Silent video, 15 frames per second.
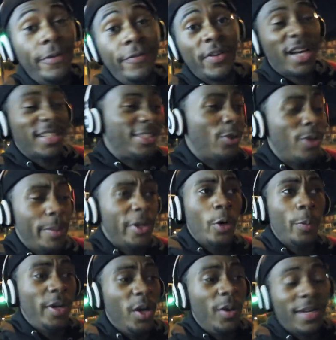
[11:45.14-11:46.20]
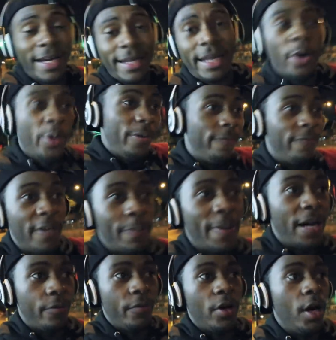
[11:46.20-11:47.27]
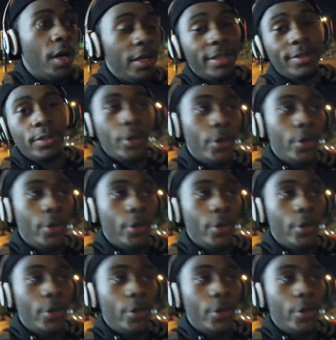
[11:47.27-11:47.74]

If not, still let me know below. I like knowing feedback regardless,